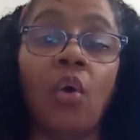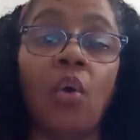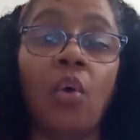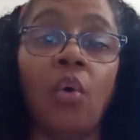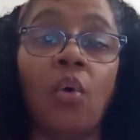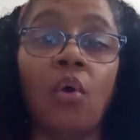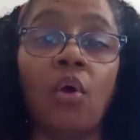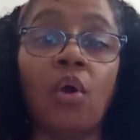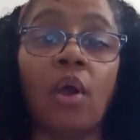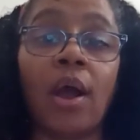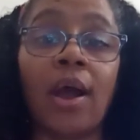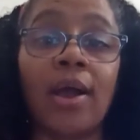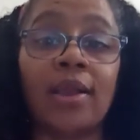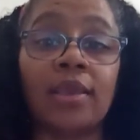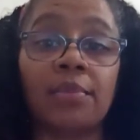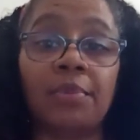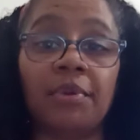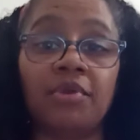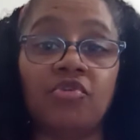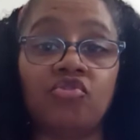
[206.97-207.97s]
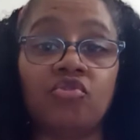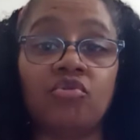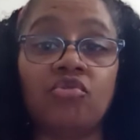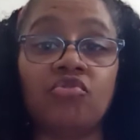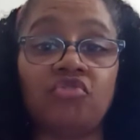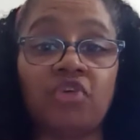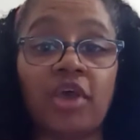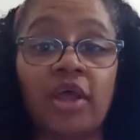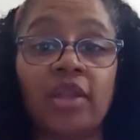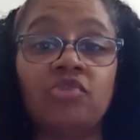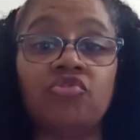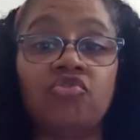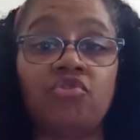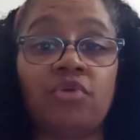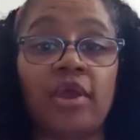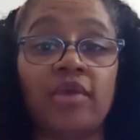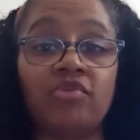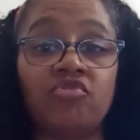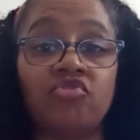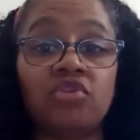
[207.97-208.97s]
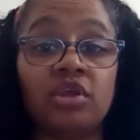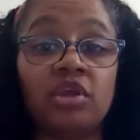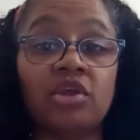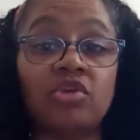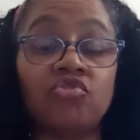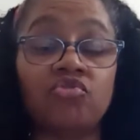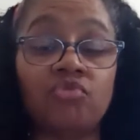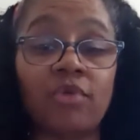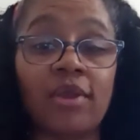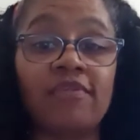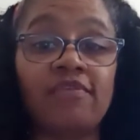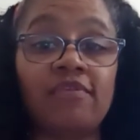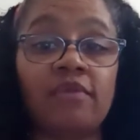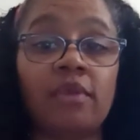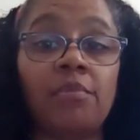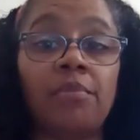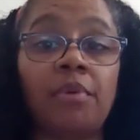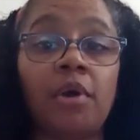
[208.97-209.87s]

or occupational challenge you're actually addressing,